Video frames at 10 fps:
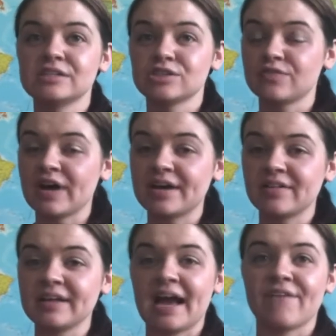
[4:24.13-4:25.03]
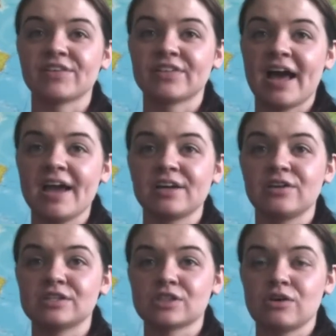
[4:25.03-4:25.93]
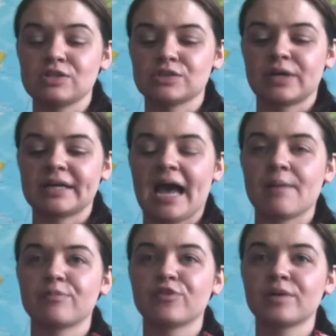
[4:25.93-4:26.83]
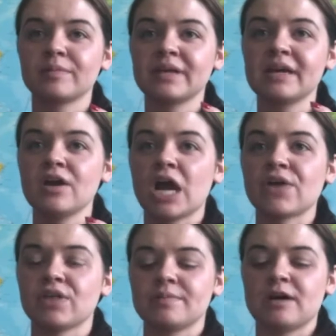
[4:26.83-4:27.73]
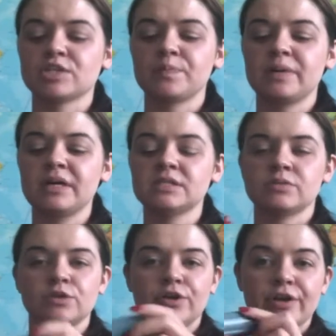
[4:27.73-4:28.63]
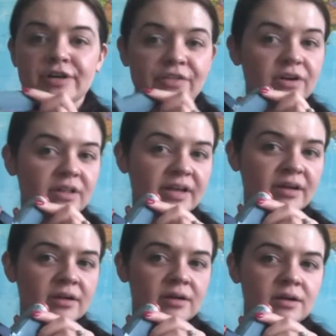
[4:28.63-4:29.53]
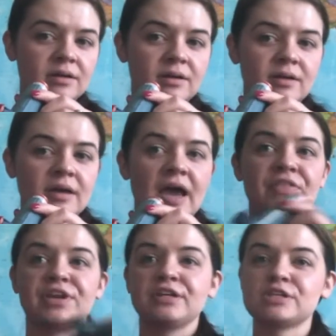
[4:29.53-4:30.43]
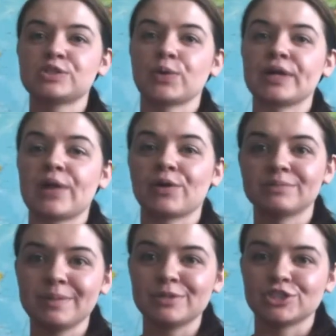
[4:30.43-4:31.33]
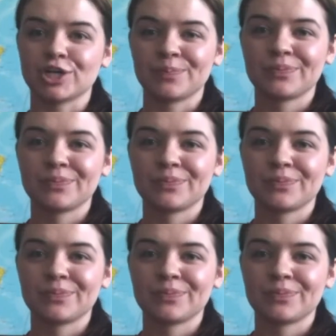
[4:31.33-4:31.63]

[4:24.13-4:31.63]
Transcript: So finally, after that, you just close the red cap firmly over the mouthpiece, so you'll hear another click, and then you just store it at room temperature.